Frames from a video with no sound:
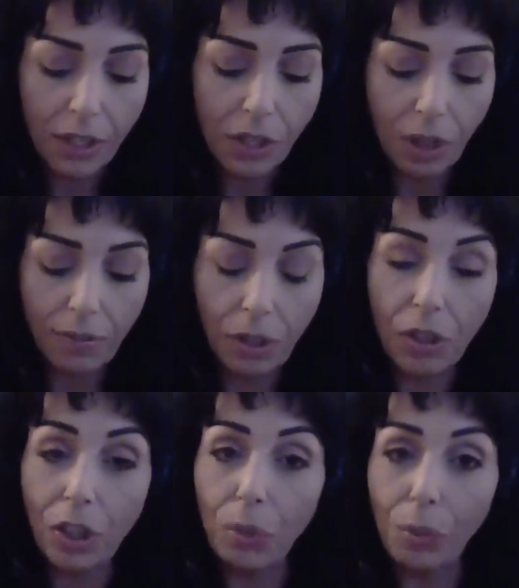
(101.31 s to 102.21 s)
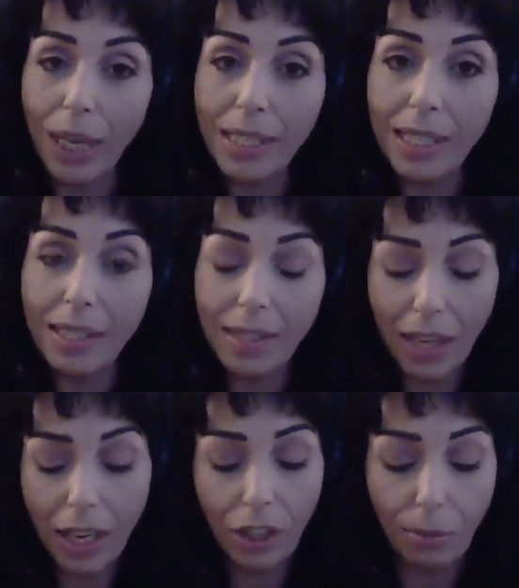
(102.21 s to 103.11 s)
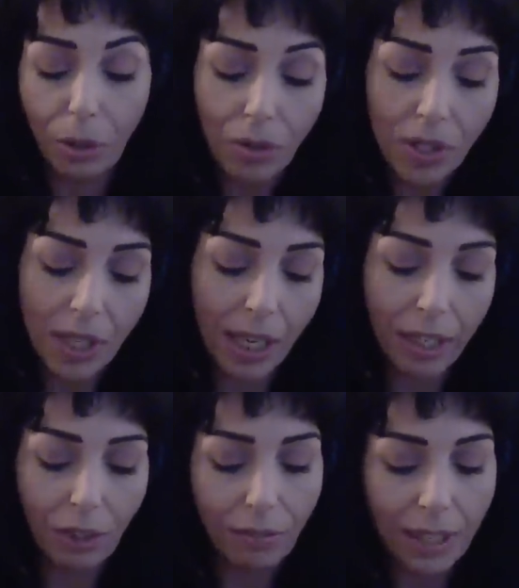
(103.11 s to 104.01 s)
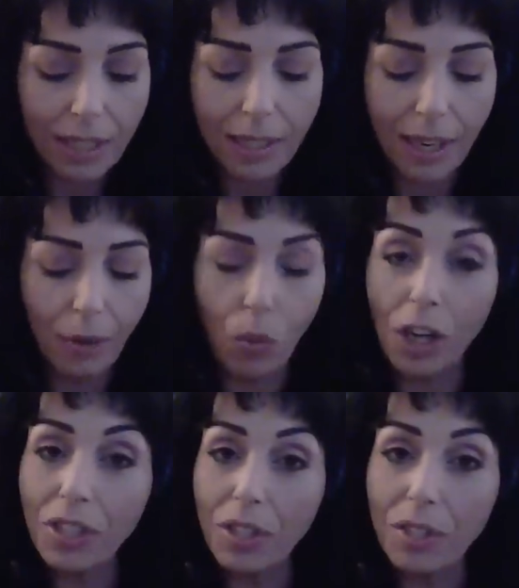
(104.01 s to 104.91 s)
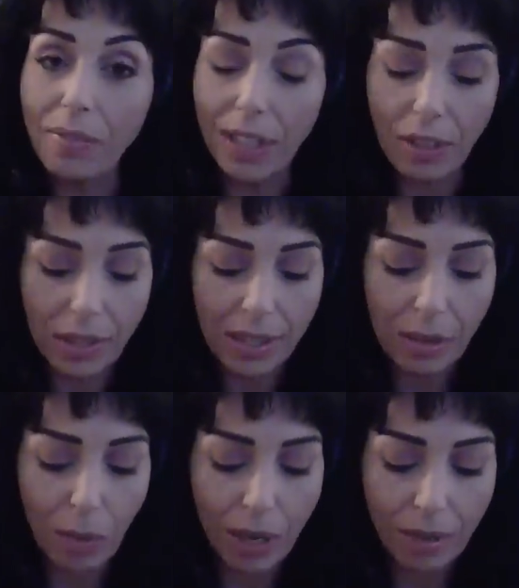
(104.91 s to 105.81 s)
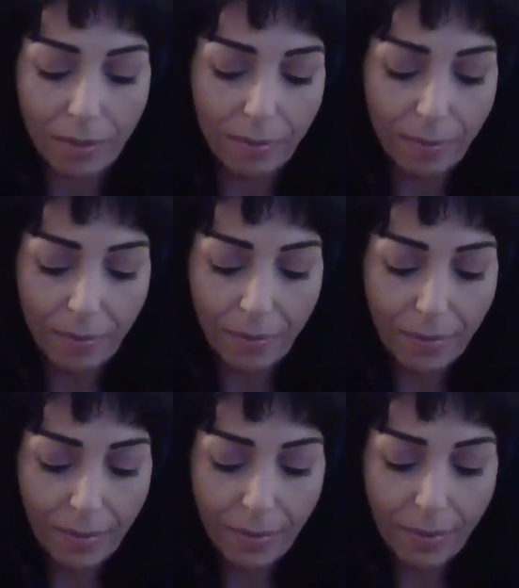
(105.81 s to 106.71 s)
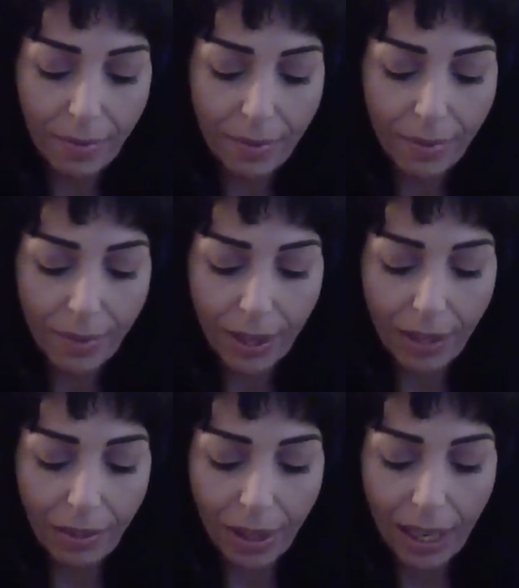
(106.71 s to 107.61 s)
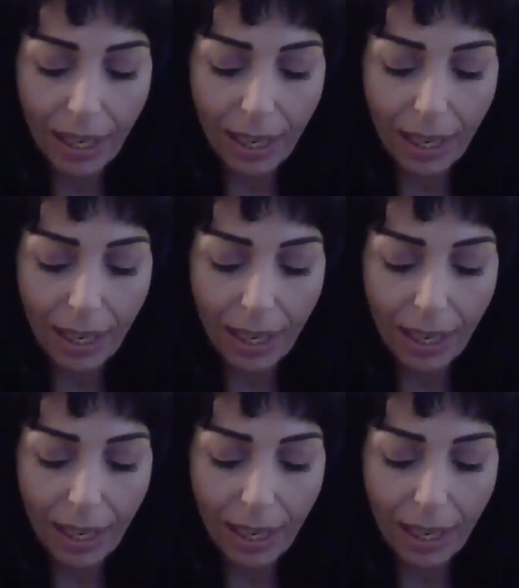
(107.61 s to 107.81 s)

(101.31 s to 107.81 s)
So if you know your rising sign, your moon sign, your Venus sign, watch those videos as well. Okay,